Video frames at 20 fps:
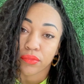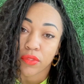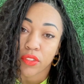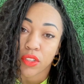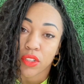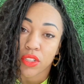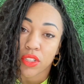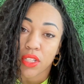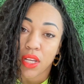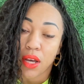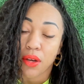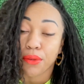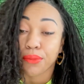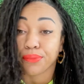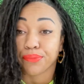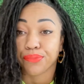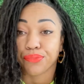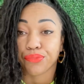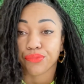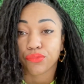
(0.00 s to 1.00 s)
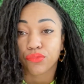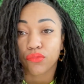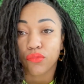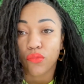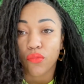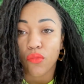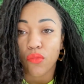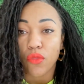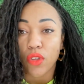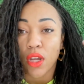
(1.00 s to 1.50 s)
So
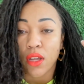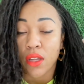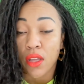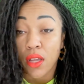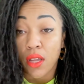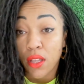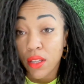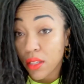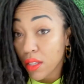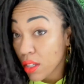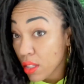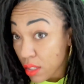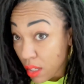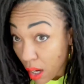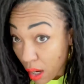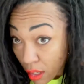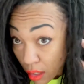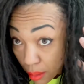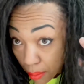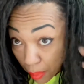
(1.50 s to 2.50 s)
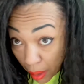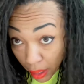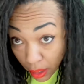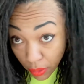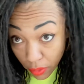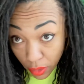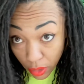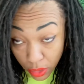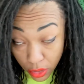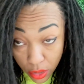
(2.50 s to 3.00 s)
these are the
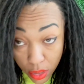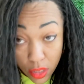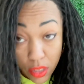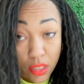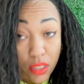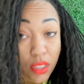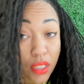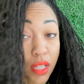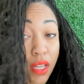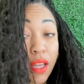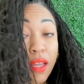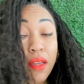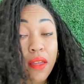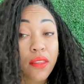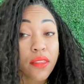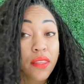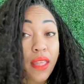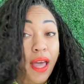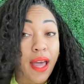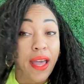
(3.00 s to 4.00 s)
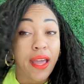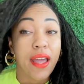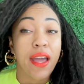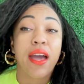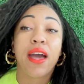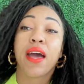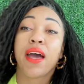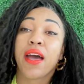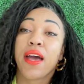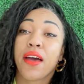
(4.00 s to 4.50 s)
micros I
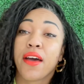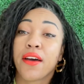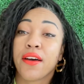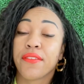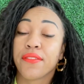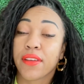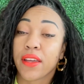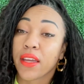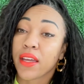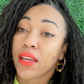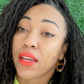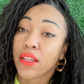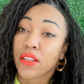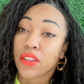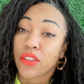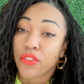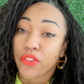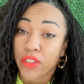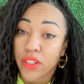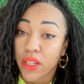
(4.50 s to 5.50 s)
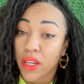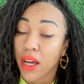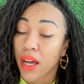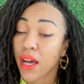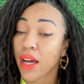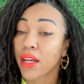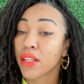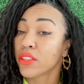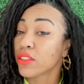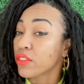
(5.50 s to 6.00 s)
have in
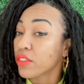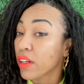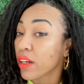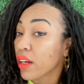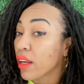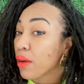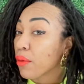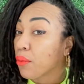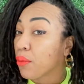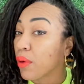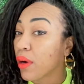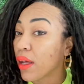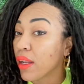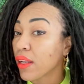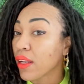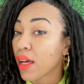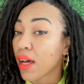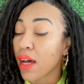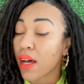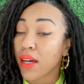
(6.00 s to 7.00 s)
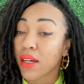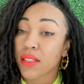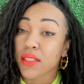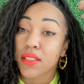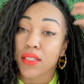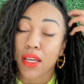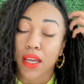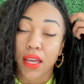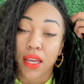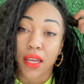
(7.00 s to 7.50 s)
301 locks,
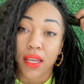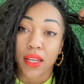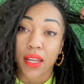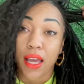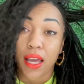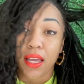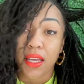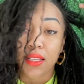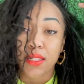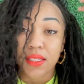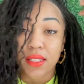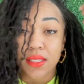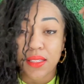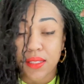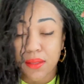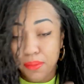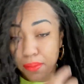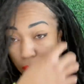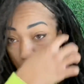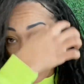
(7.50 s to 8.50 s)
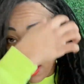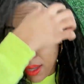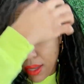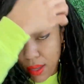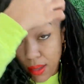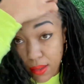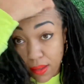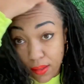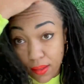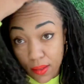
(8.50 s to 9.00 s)
and I anticipate
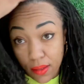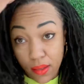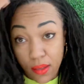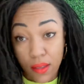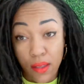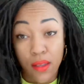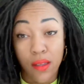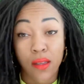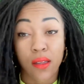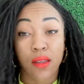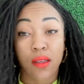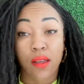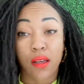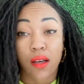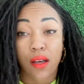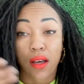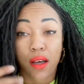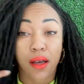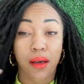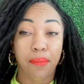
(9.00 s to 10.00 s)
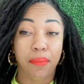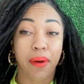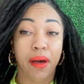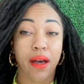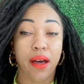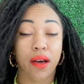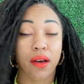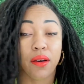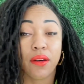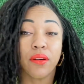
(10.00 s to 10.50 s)

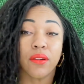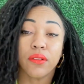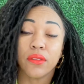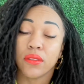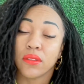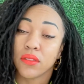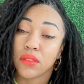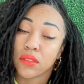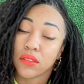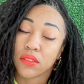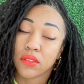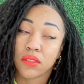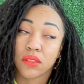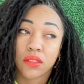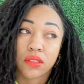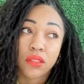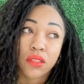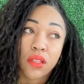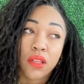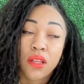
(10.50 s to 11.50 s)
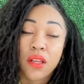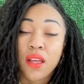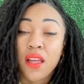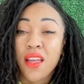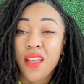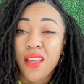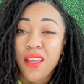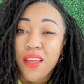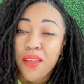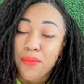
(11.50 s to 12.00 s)
about
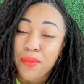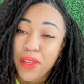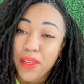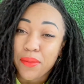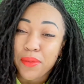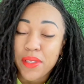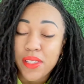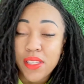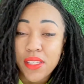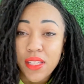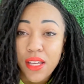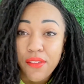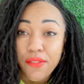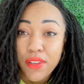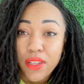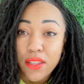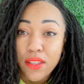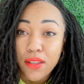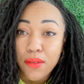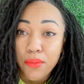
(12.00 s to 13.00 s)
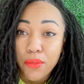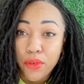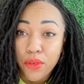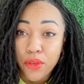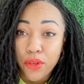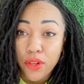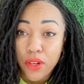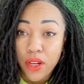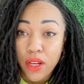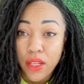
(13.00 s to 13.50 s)
maybe 70
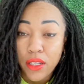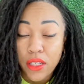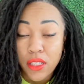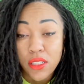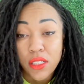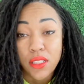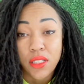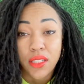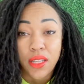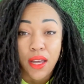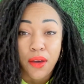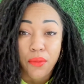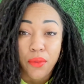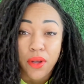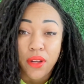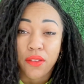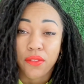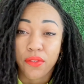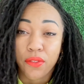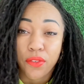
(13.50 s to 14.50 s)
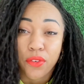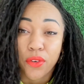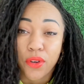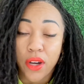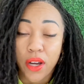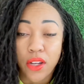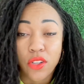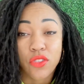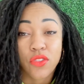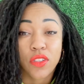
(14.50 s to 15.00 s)
more. Initially I wanted
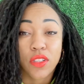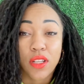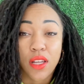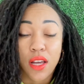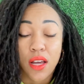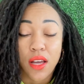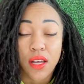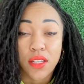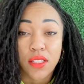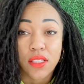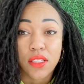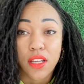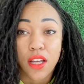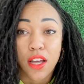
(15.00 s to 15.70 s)
400 locks.